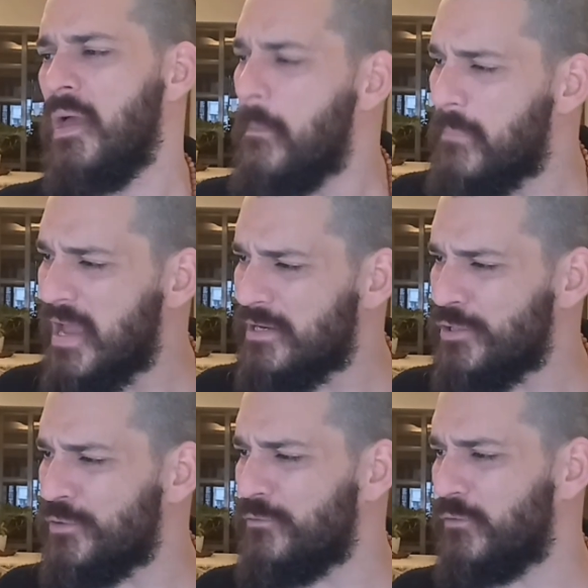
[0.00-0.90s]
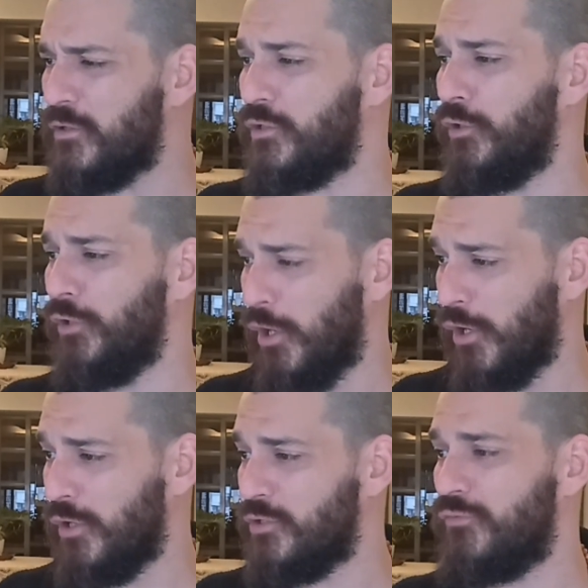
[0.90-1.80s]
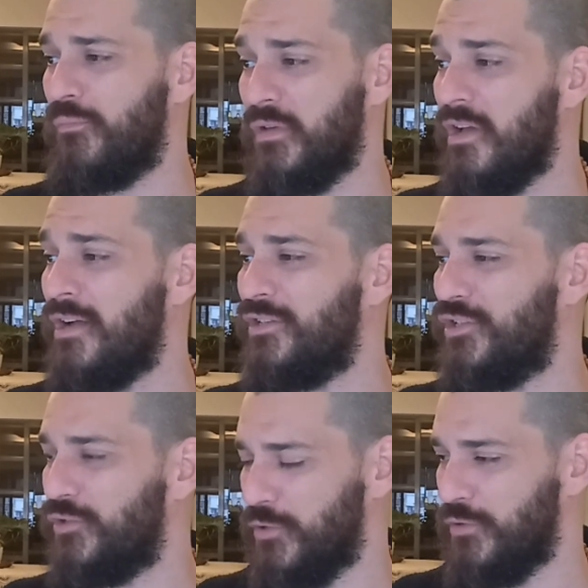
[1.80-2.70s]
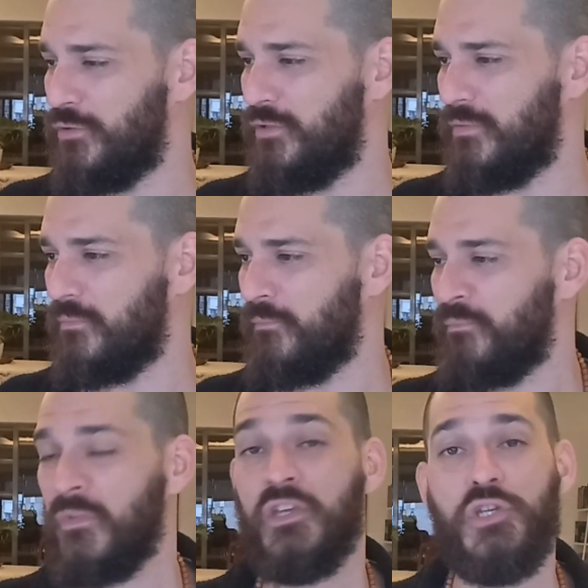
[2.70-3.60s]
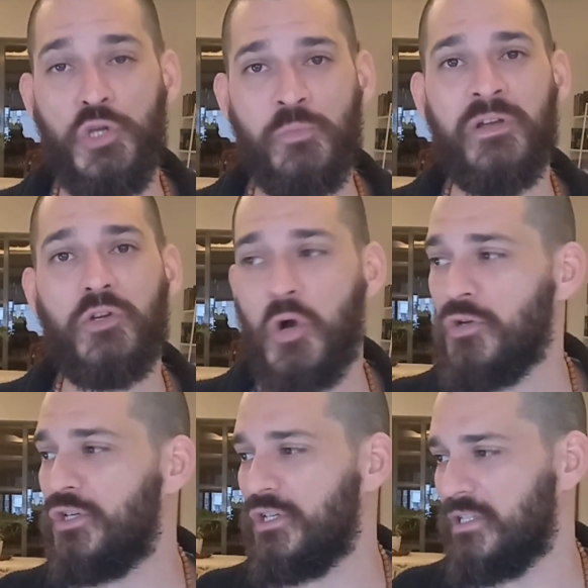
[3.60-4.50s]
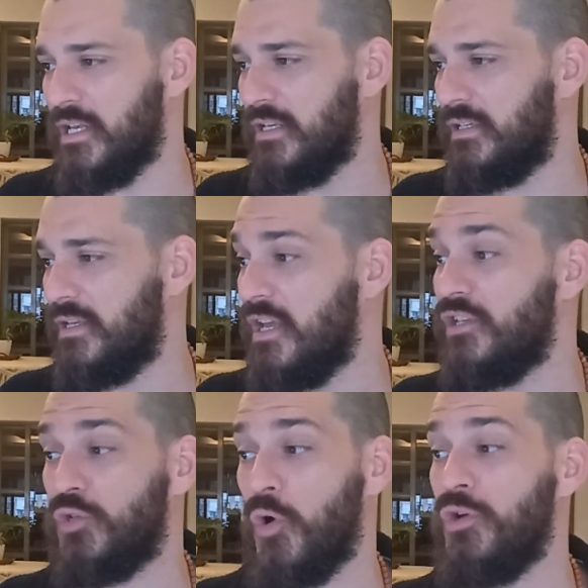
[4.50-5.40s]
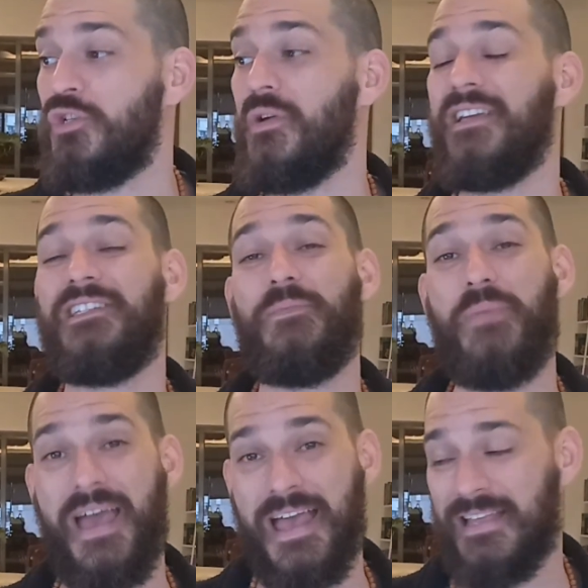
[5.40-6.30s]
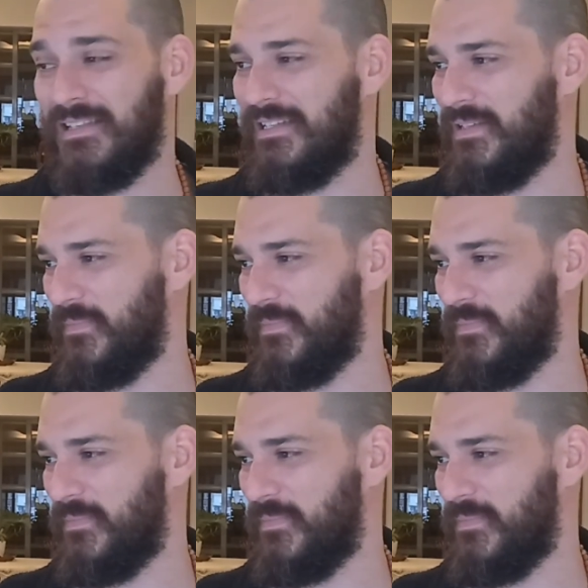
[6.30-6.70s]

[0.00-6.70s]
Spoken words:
Many universal laws will be understood. Human consciousness is going to expand.